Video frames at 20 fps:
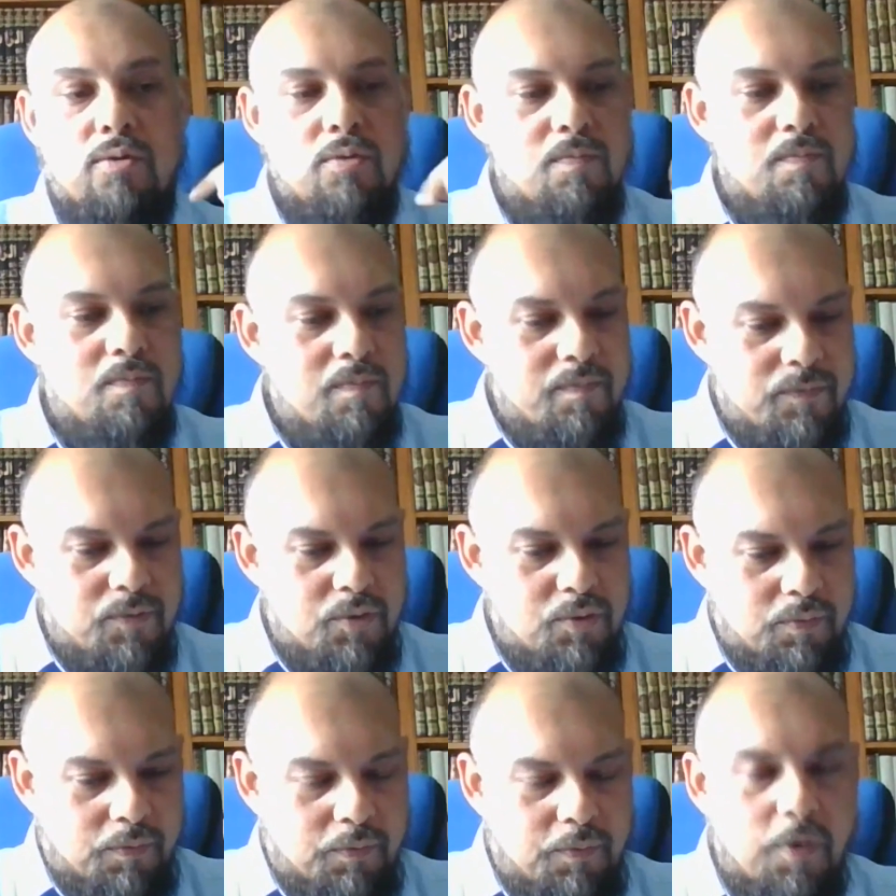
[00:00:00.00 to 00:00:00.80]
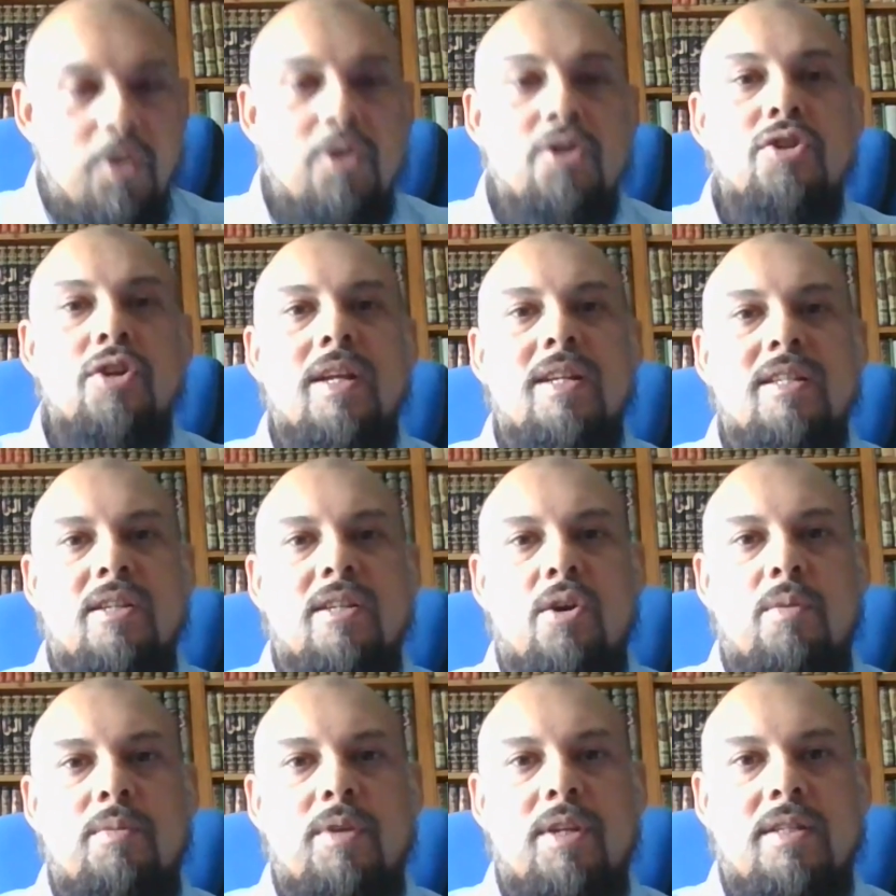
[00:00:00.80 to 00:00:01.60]
to, to function as
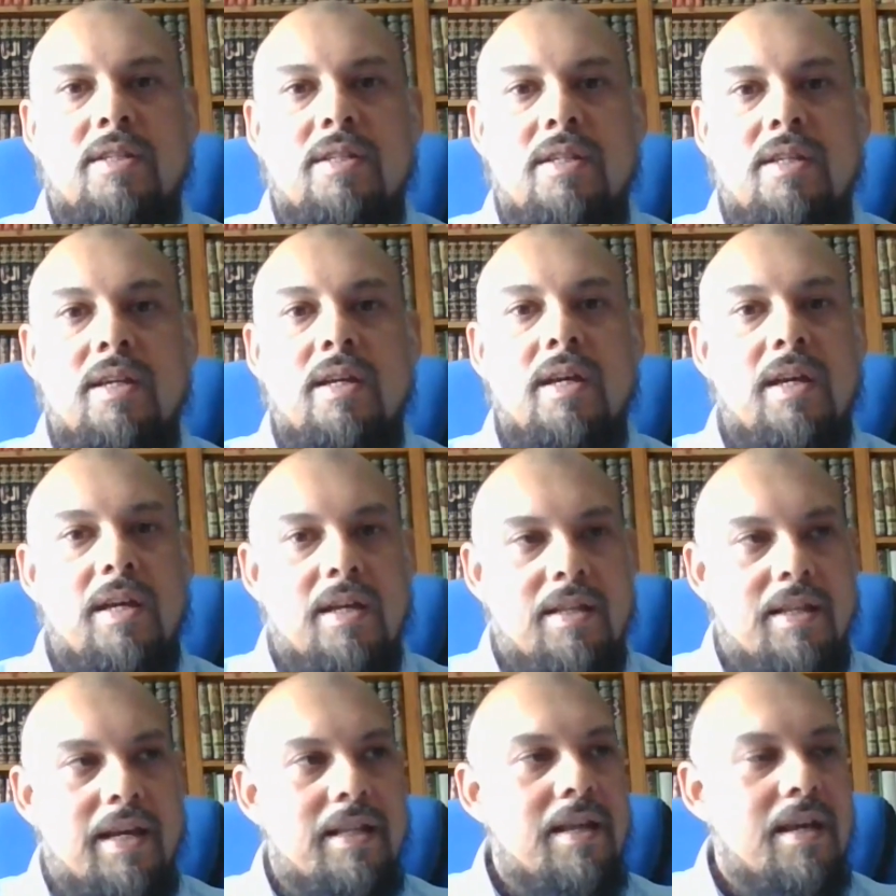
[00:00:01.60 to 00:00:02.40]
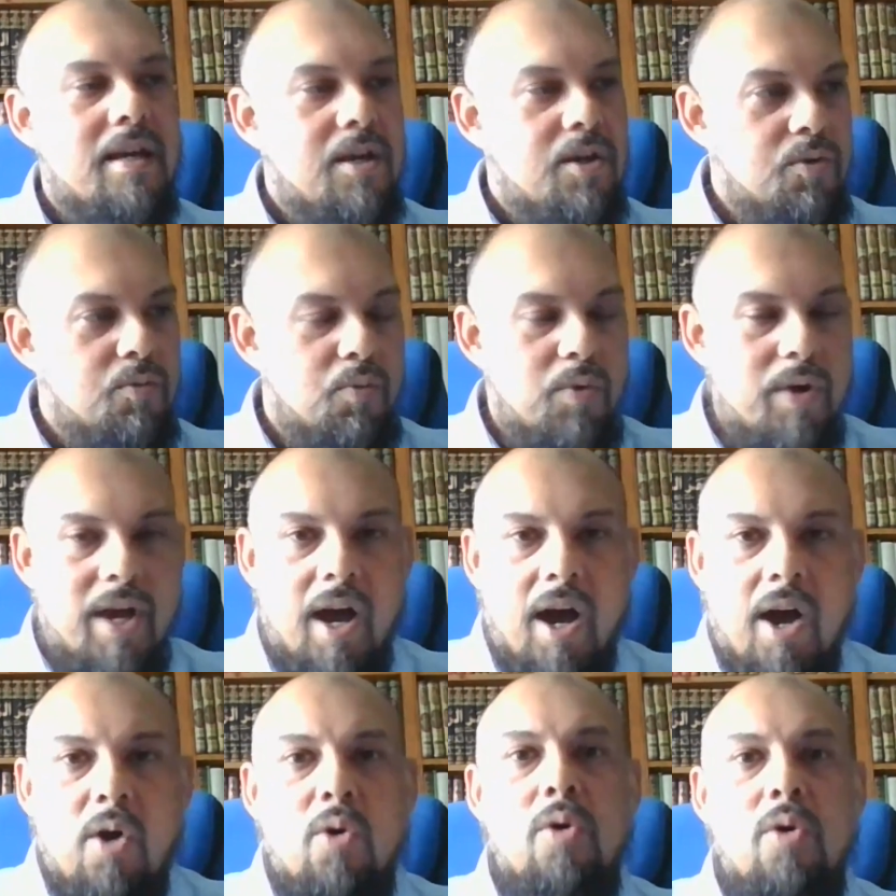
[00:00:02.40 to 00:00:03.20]
a community, that
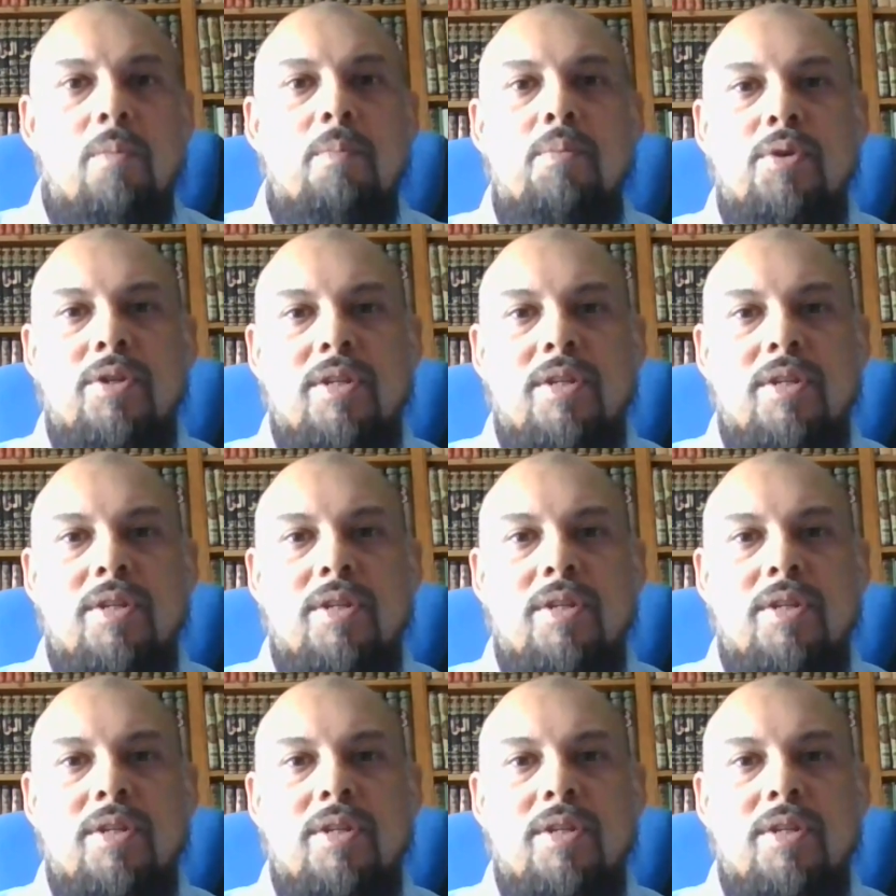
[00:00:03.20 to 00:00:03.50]
we are all